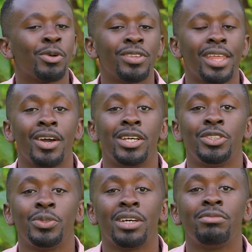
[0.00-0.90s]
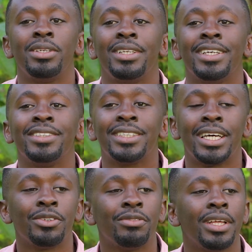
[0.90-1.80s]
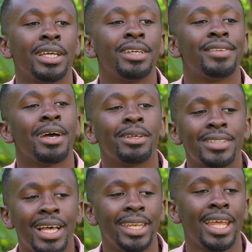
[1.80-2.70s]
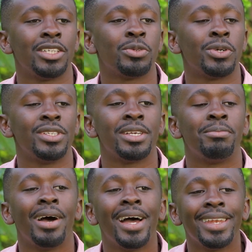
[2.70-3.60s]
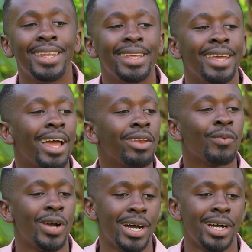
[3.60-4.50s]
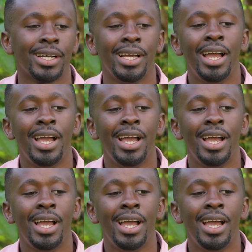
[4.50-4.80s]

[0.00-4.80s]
because otherwise she would have been hesitant of like, it's a Sunday and tomorrow is a Monday and work.